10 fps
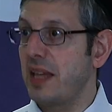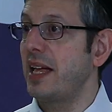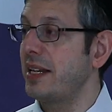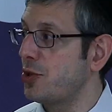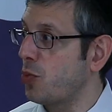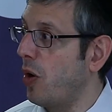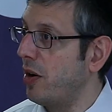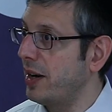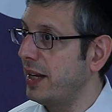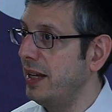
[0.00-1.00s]
And that is
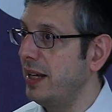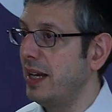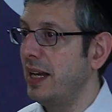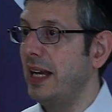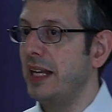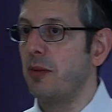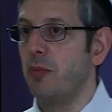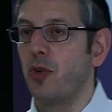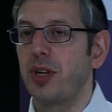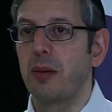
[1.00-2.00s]
why, in the
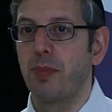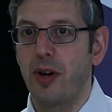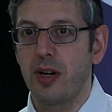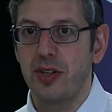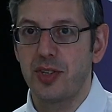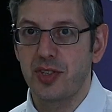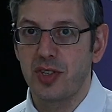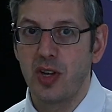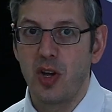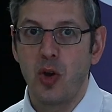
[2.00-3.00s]
morning
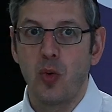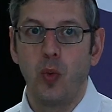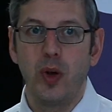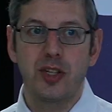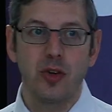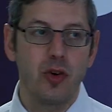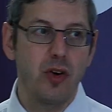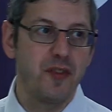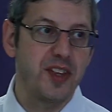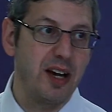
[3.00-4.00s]
brachos, we
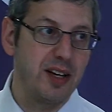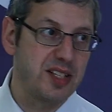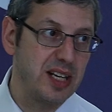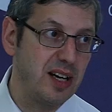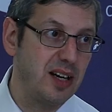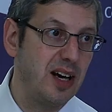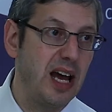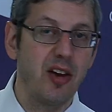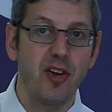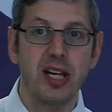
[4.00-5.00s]
talk of the
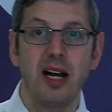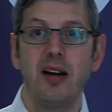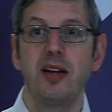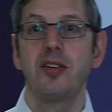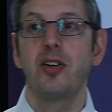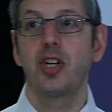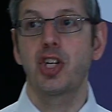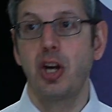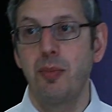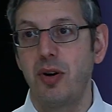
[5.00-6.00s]
idea, Elokai
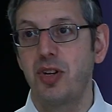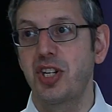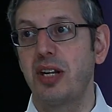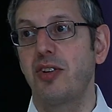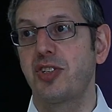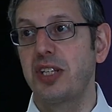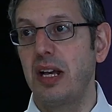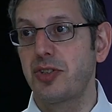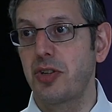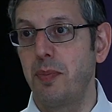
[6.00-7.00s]
neshama
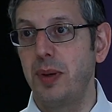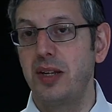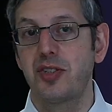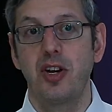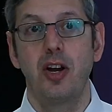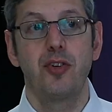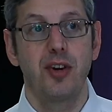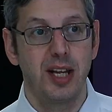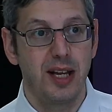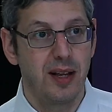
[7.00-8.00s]
shenasato bi
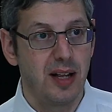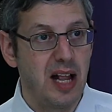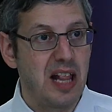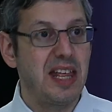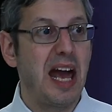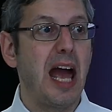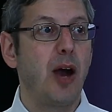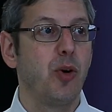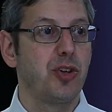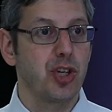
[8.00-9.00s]
tahirahi, that
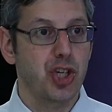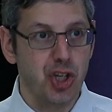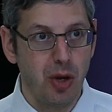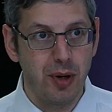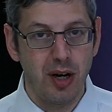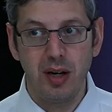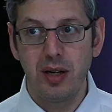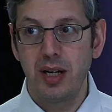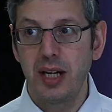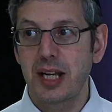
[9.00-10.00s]
our
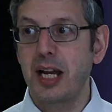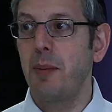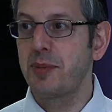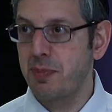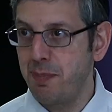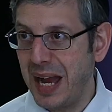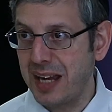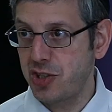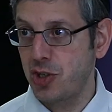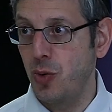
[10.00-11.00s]
neshama comes
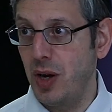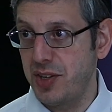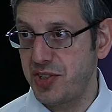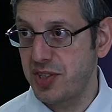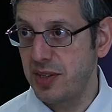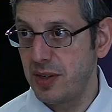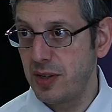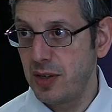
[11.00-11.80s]
back to us.